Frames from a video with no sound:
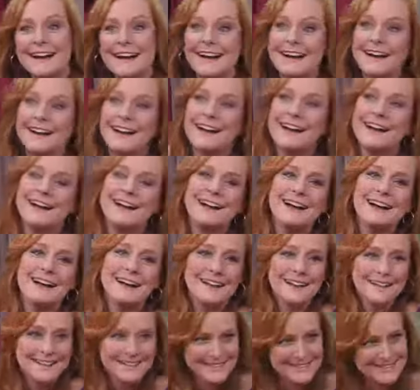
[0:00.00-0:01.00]

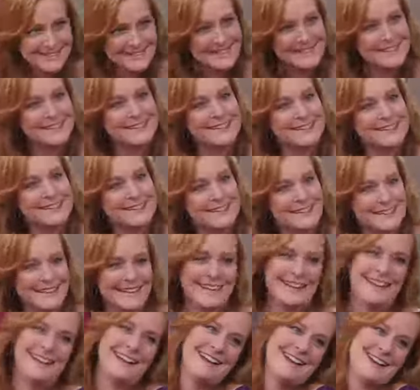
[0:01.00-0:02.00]
Mary in our living room.
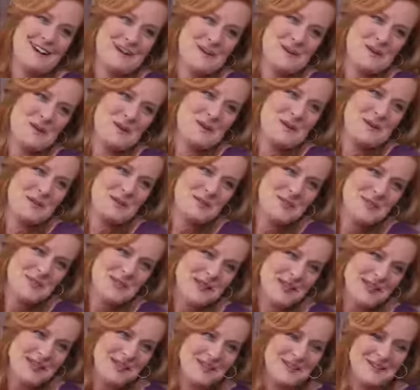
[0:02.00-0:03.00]
Mary
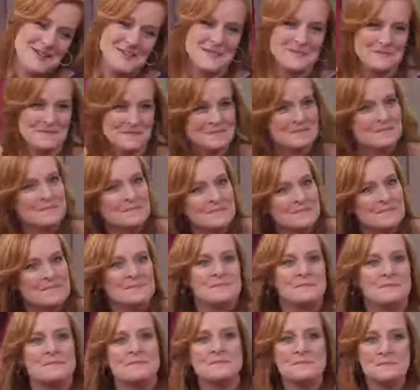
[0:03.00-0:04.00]
McDonough is here, fresh
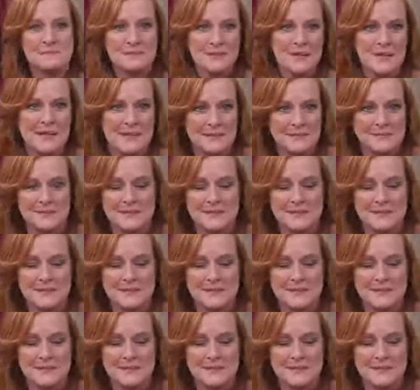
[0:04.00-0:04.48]
off the mountain.